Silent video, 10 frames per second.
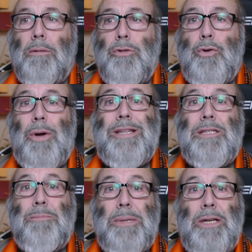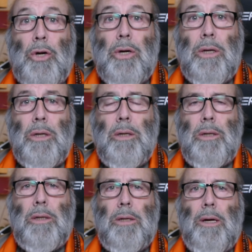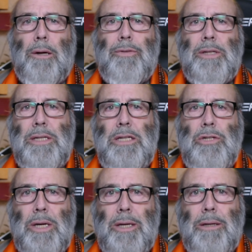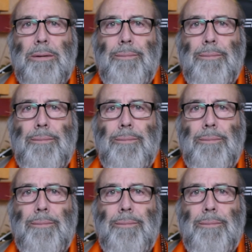transmitter of the teaching,